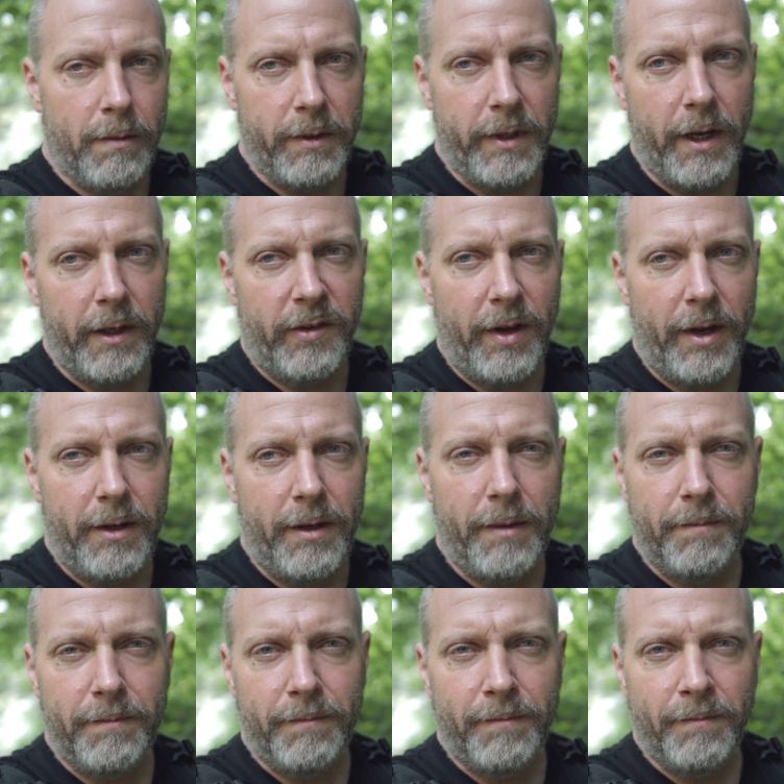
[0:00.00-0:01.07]
With that said,
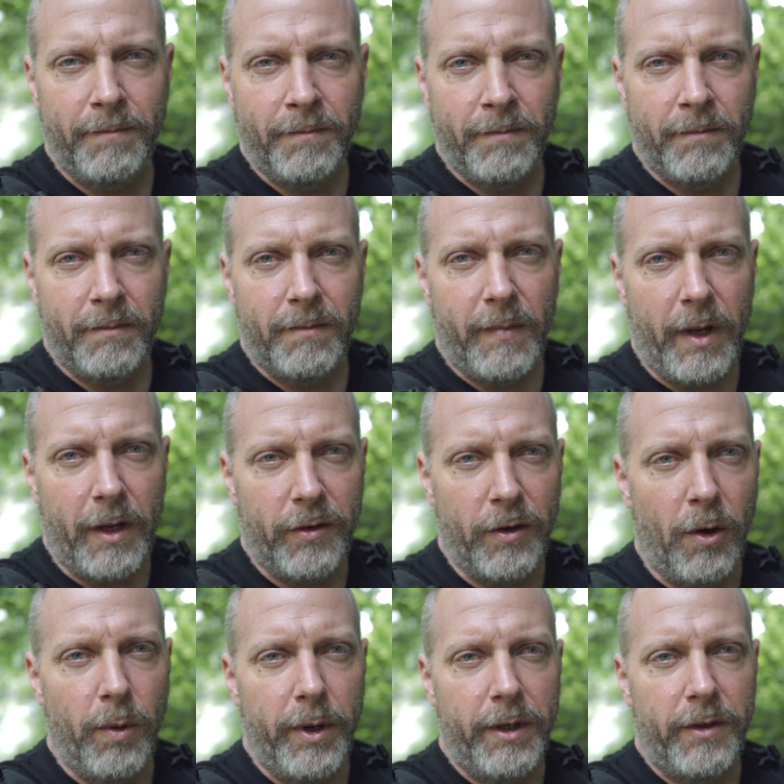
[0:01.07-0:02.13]
as
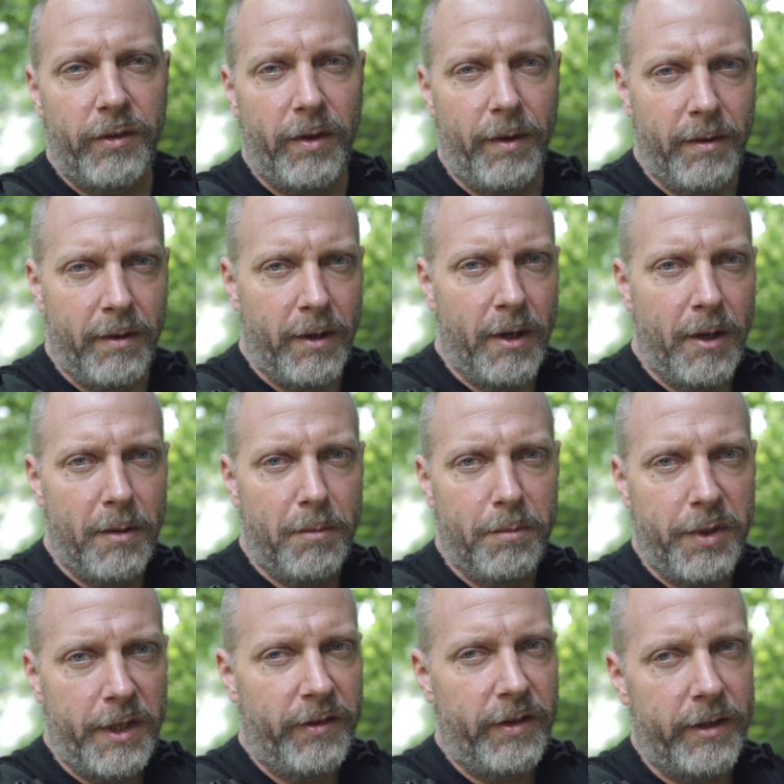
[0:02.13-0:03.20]
always,
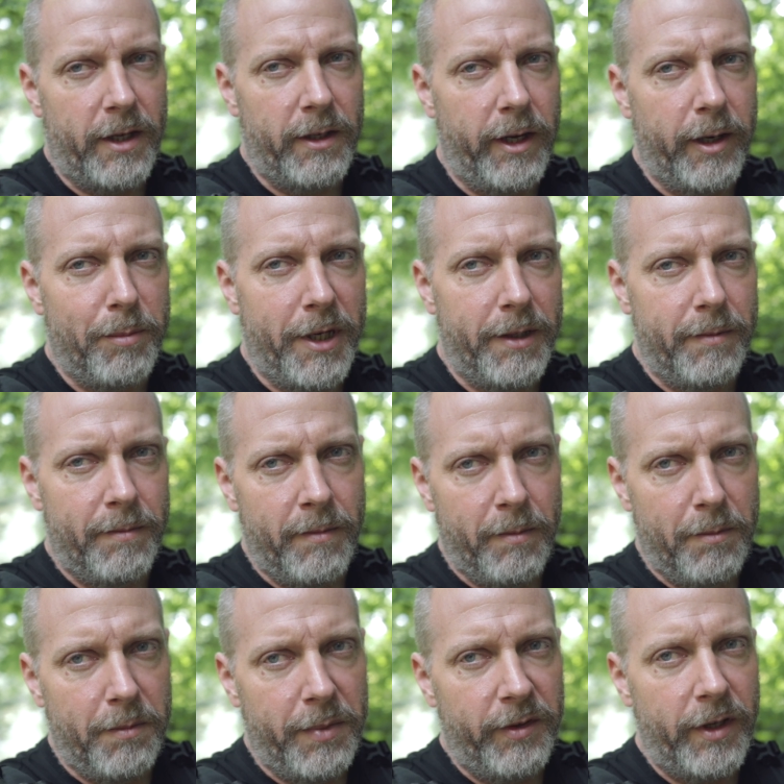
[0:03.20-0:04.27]
please hit that like button,
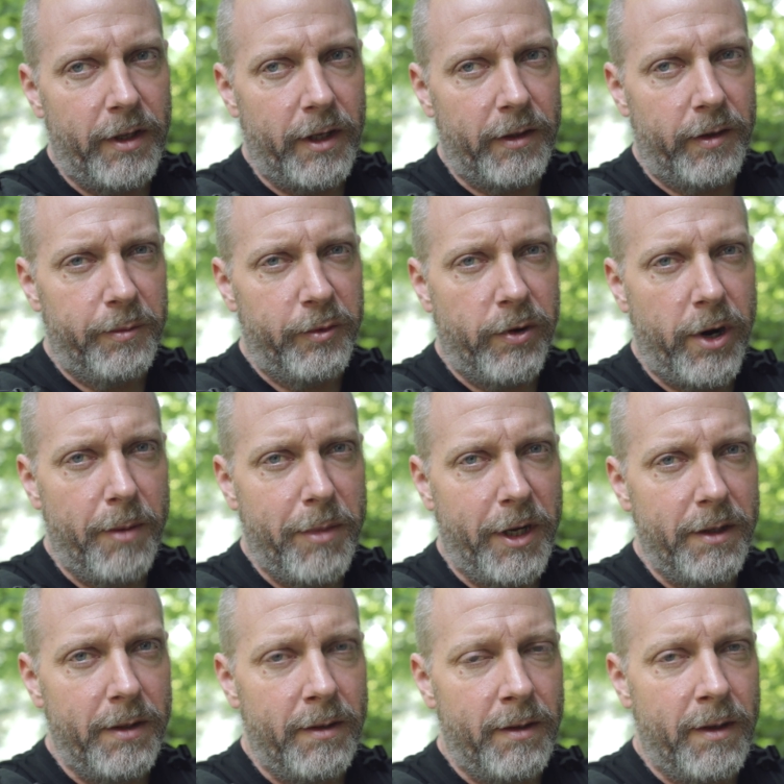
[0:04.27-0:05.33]
please hit that subscribe
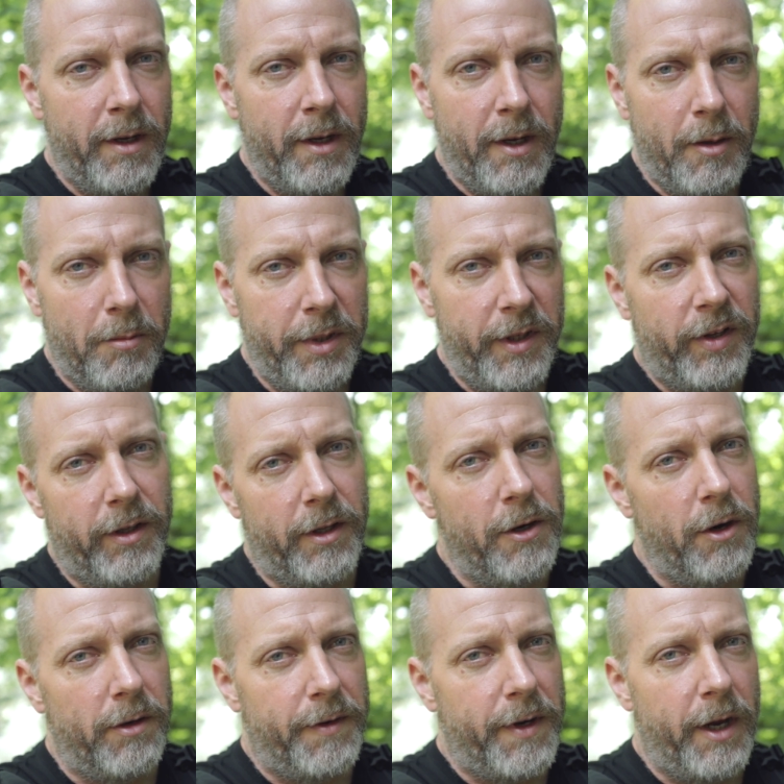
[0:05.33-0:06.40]
button, please hit the
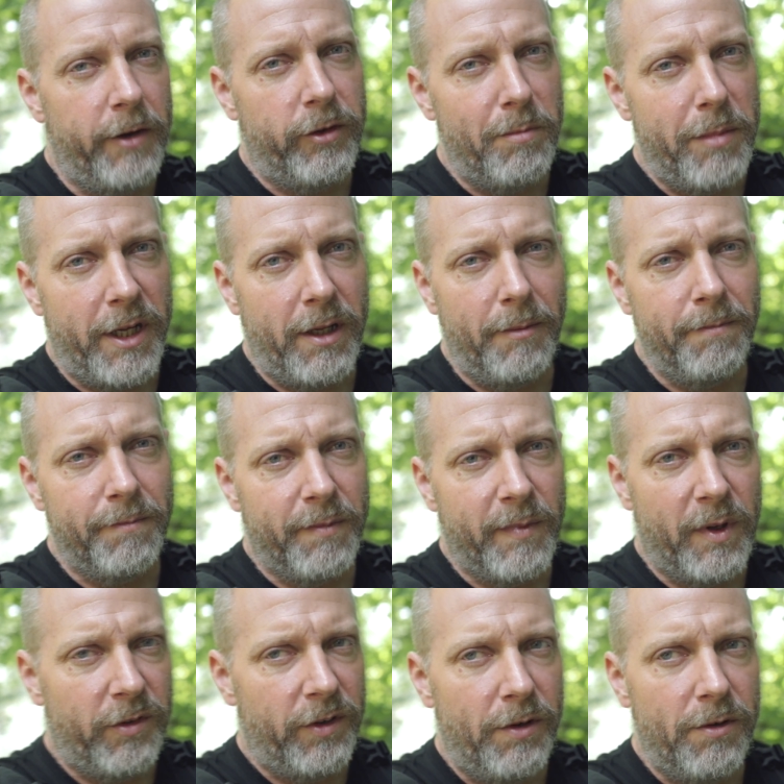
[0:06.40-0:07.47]
notification bell
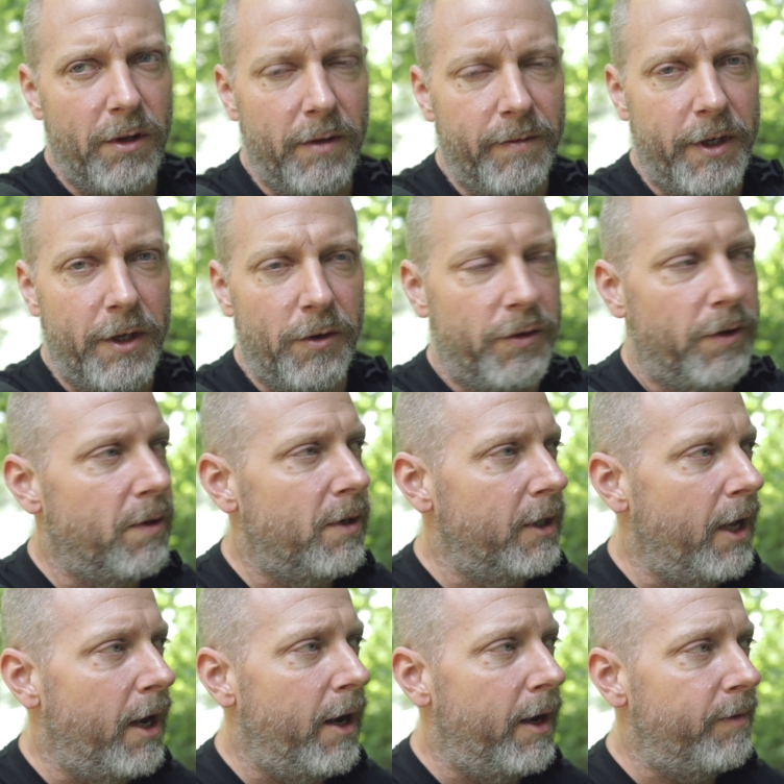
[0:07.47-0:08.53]
so you know the videos are going
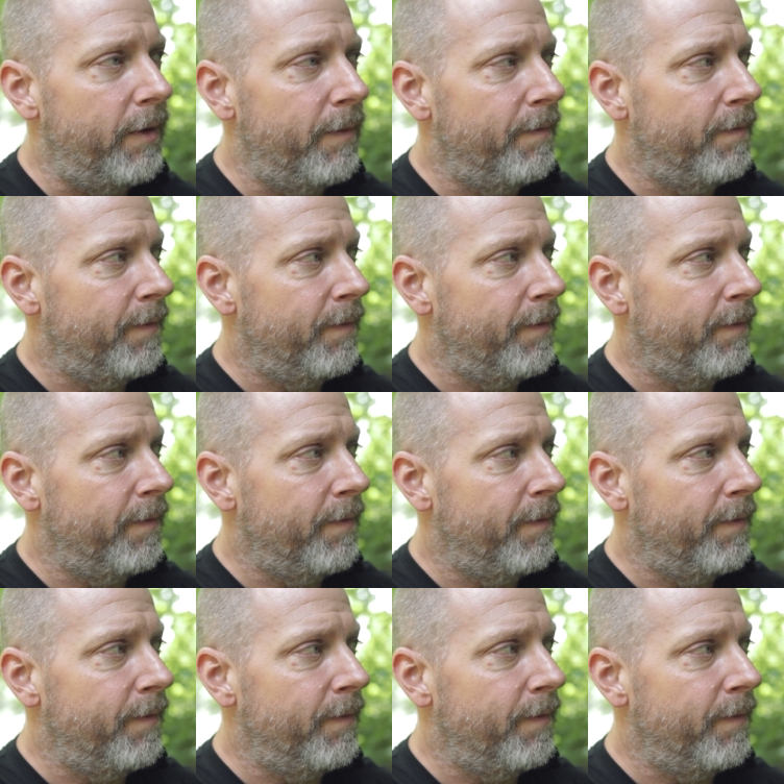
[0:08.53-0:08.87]
live.